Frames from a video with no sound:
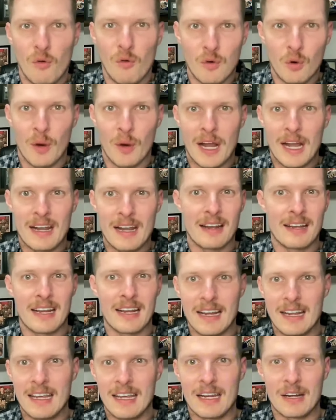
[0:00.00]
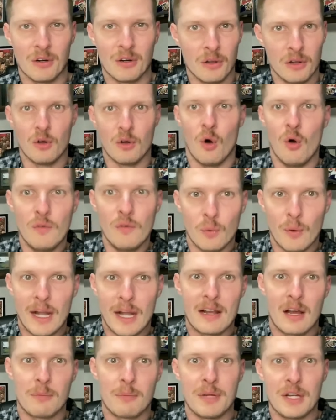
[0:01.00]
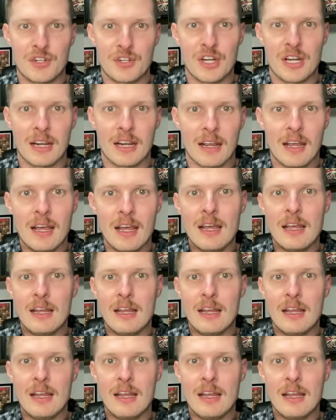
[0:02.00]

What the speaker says: overweight on hitting or a little overweight on pitching